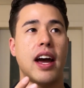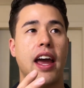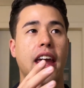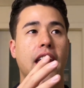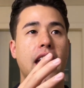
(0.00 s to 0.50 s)

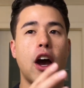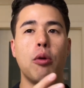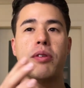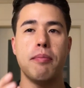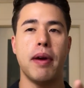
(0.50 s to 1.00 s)
I
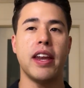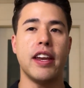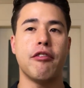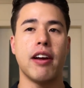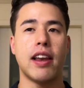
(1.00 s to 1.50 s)
helped many
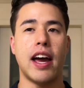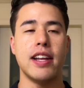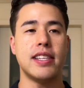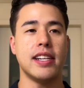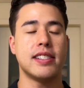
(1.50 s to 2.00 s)
different
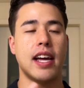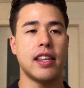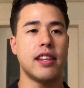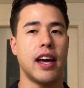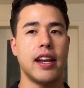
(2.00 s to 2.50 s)
clients and
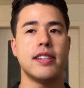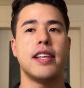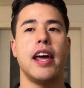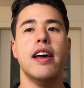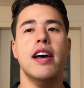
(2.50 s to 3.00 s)
started to
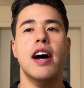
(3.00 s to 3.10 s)
understand